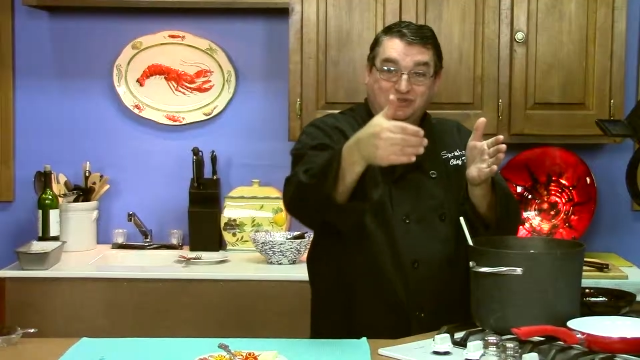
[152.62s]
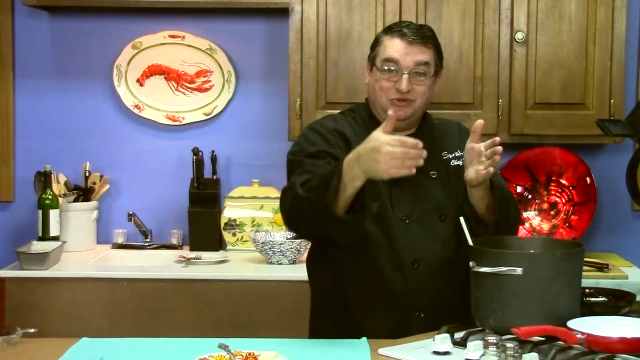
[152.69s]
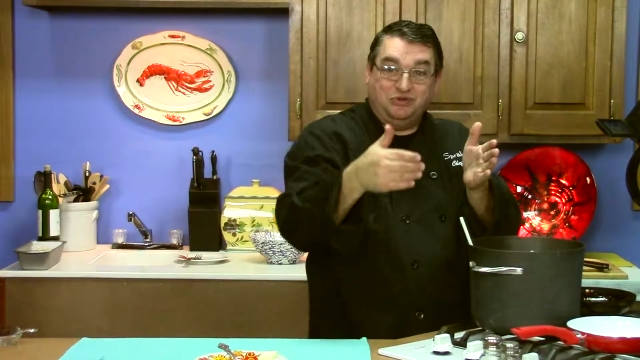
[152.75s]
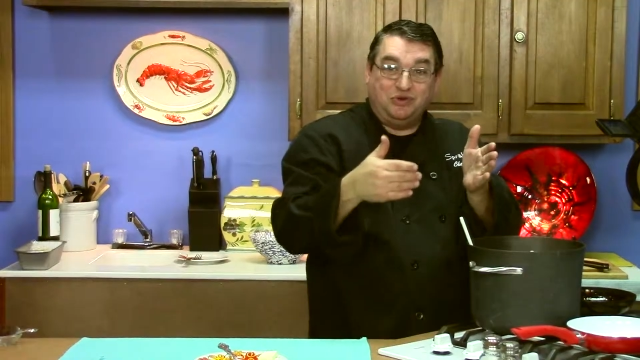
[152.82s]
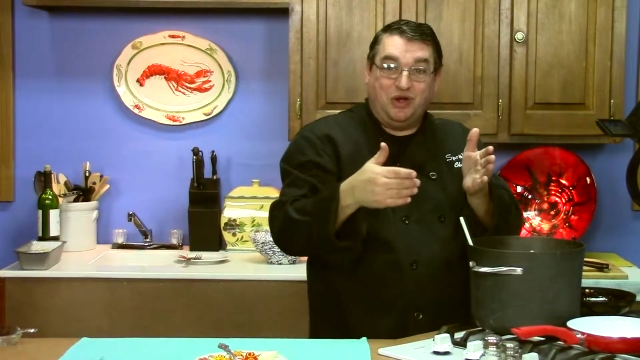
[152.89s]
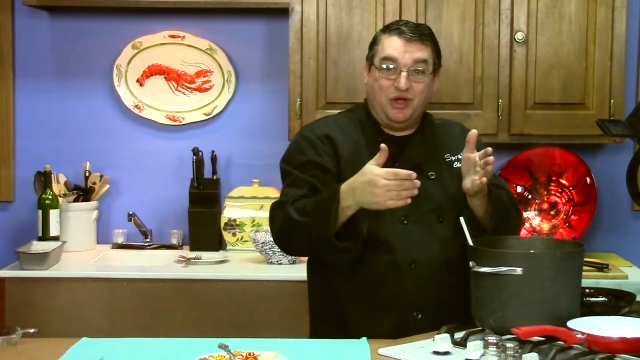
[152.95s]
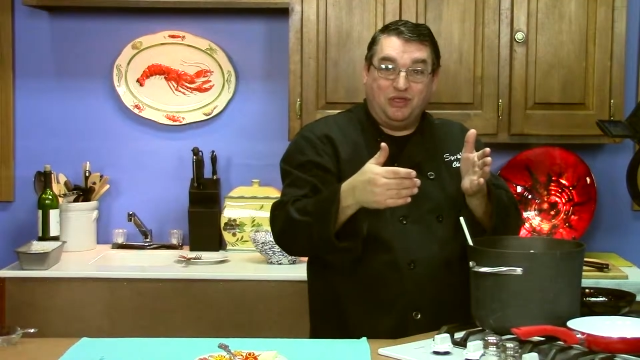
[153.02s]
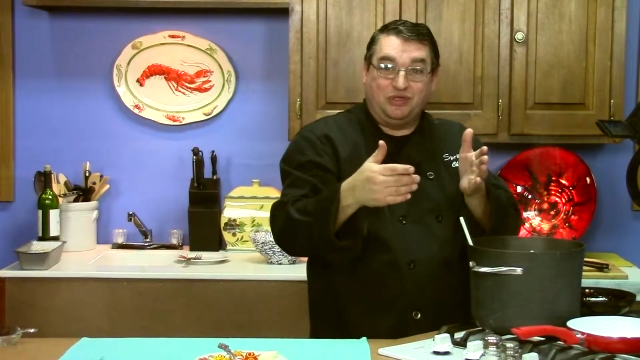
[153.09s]
as you
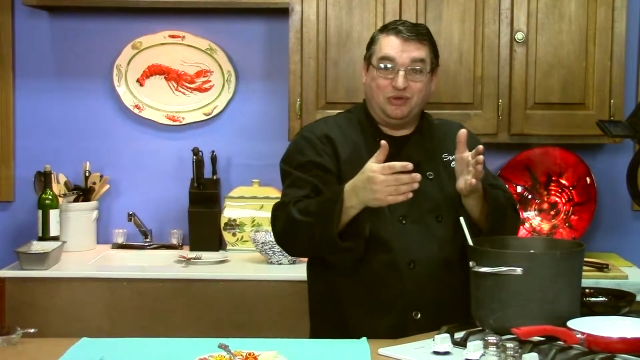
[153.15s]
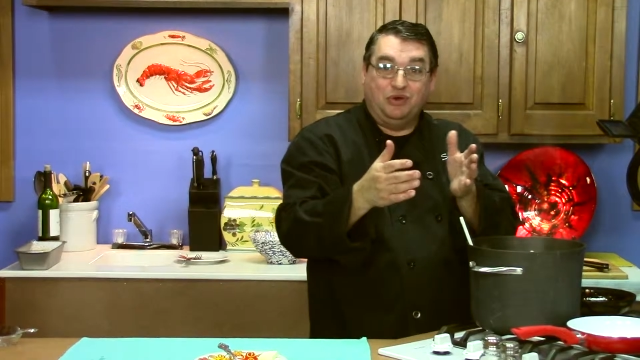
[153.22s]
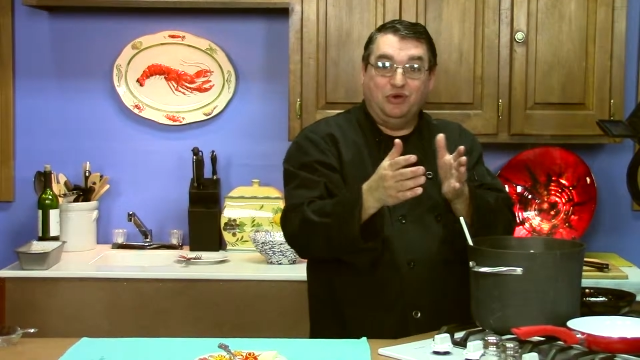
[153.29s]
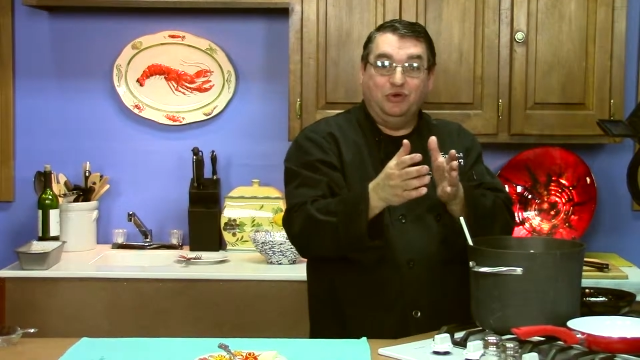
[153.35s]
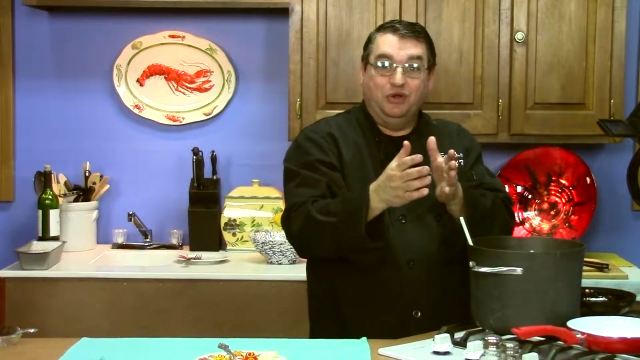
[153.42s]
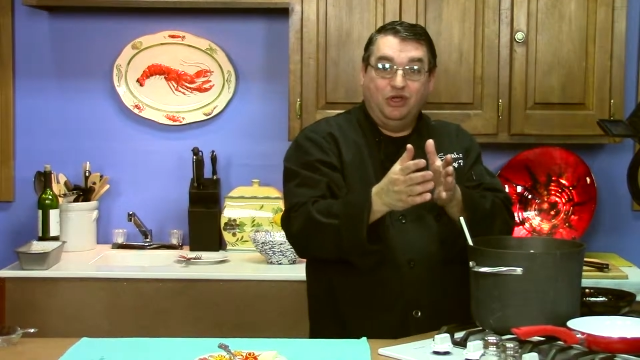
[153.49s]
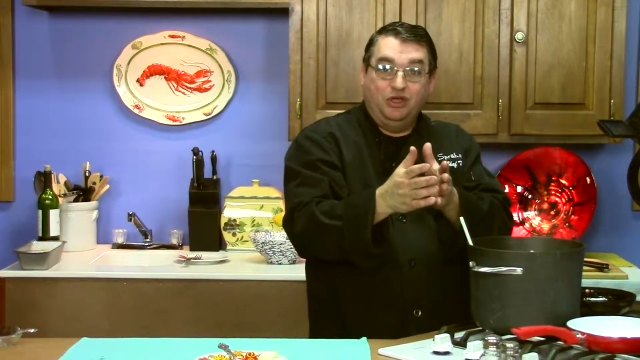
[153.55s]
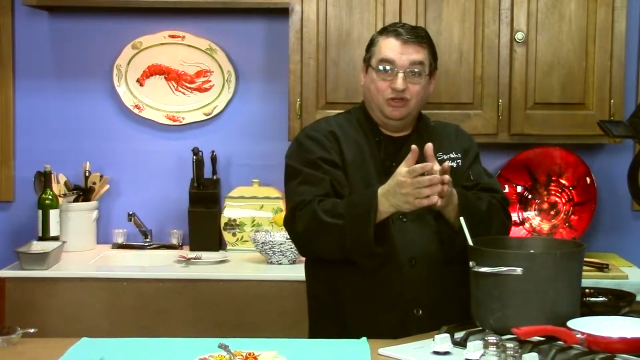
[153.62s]
draw
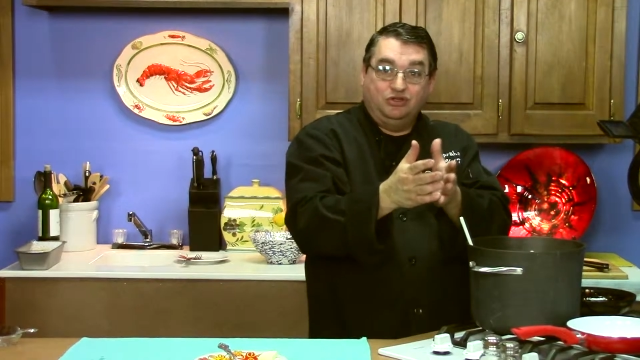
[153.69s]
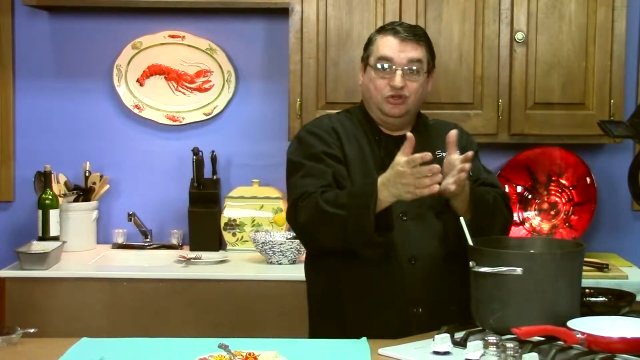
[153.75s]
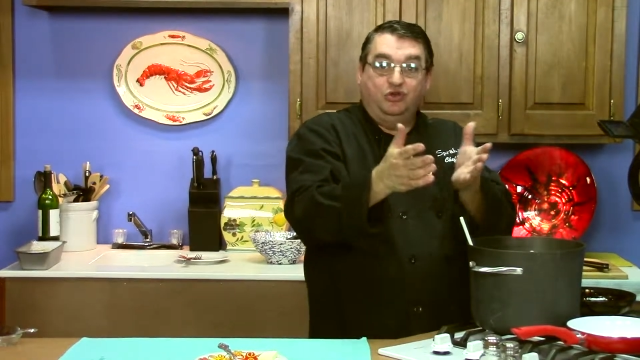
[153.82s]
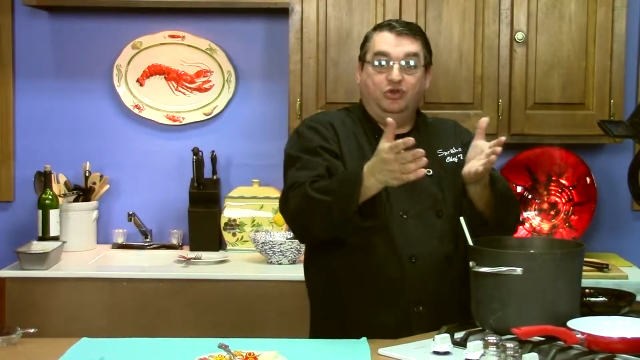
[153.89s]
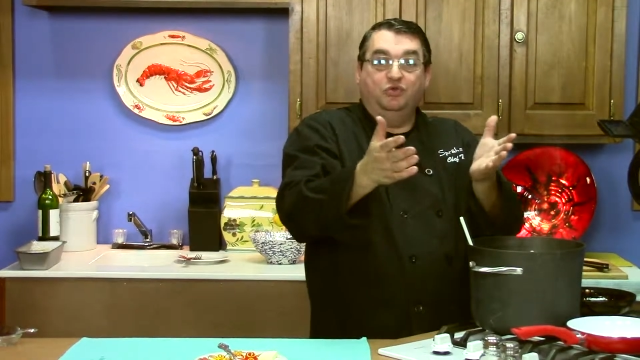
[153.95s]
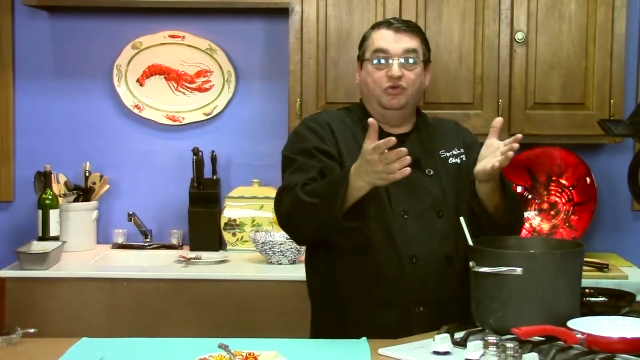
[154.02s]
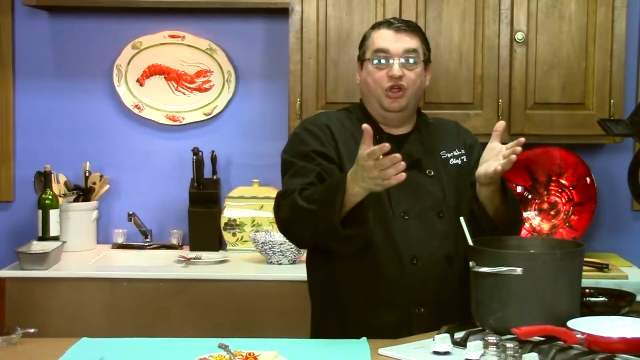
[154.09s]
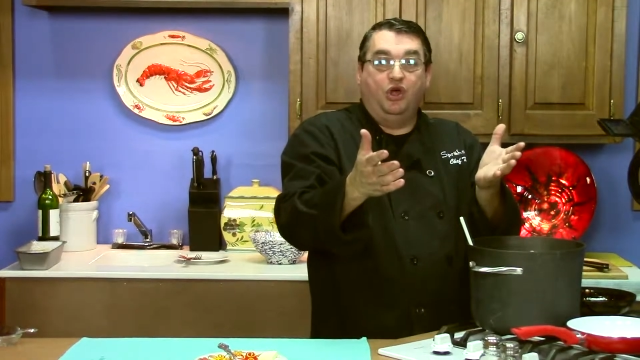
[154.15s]
through. So
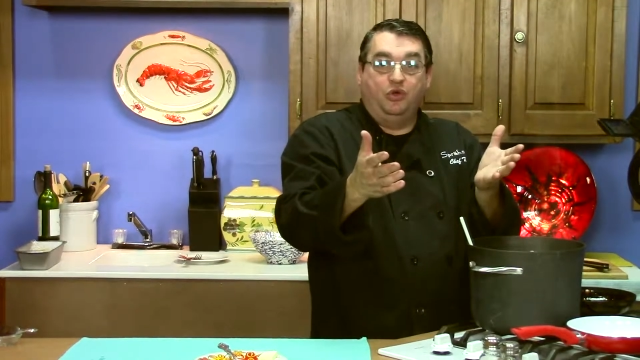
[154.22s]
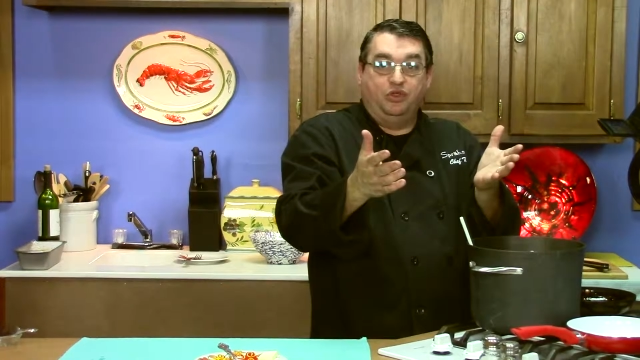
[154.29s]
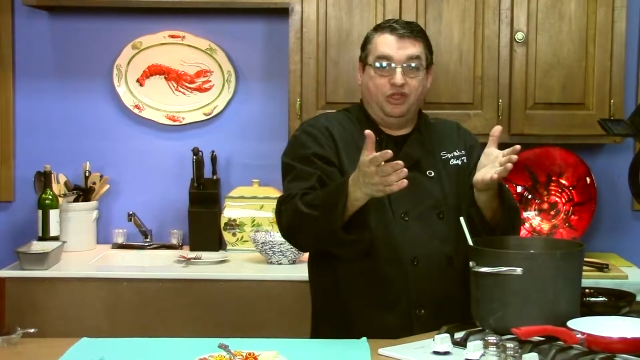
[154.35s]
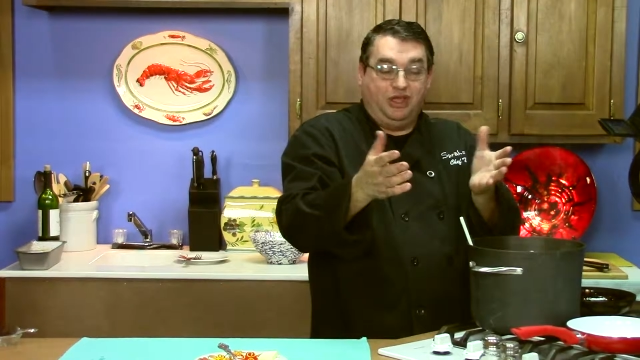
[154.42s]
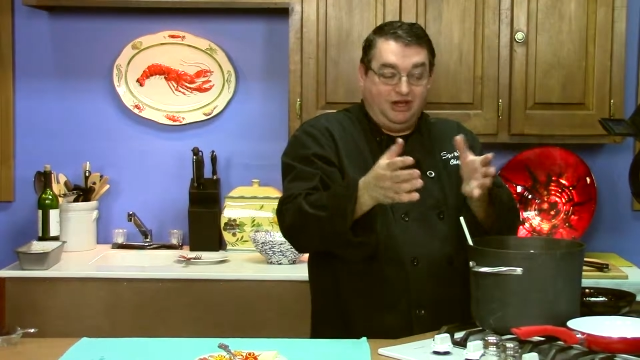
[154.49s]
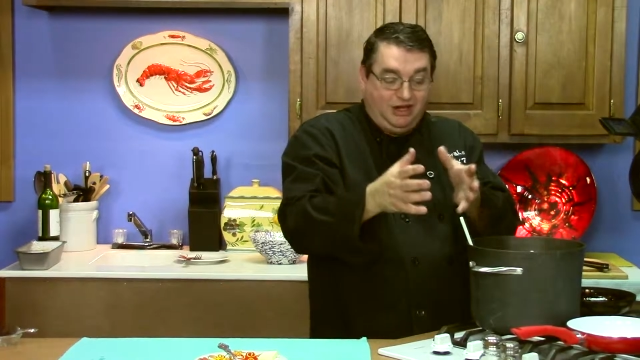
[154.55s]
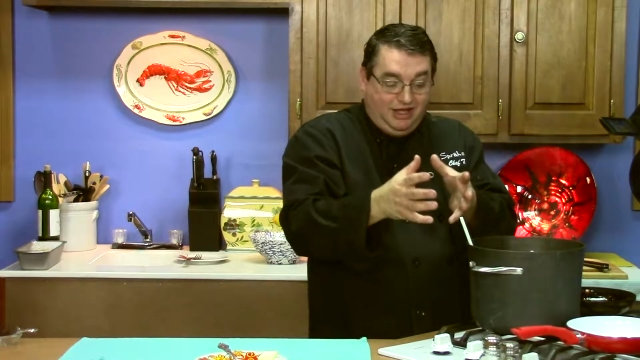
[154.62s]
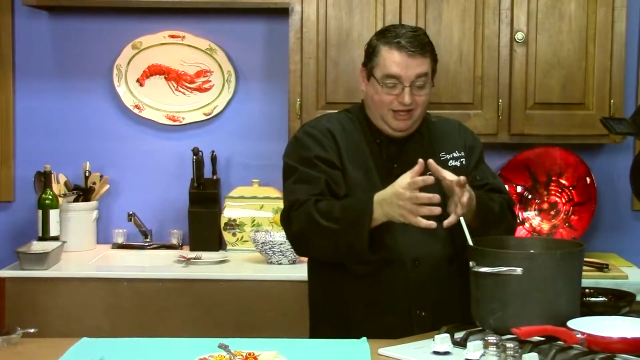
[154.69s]
you know
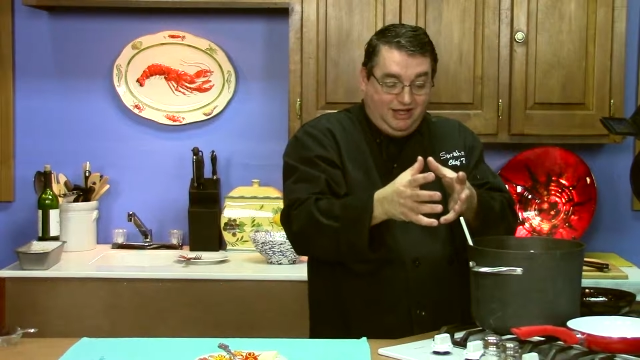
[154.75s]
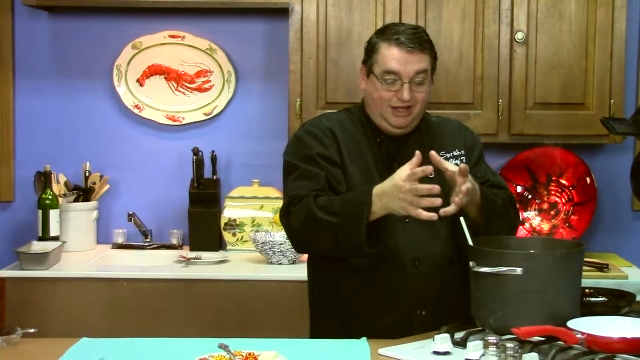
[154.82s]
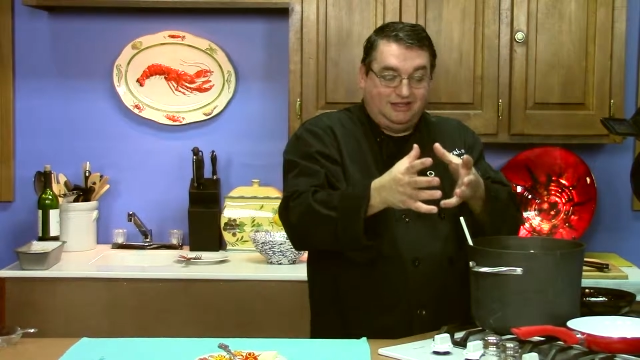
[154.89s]
that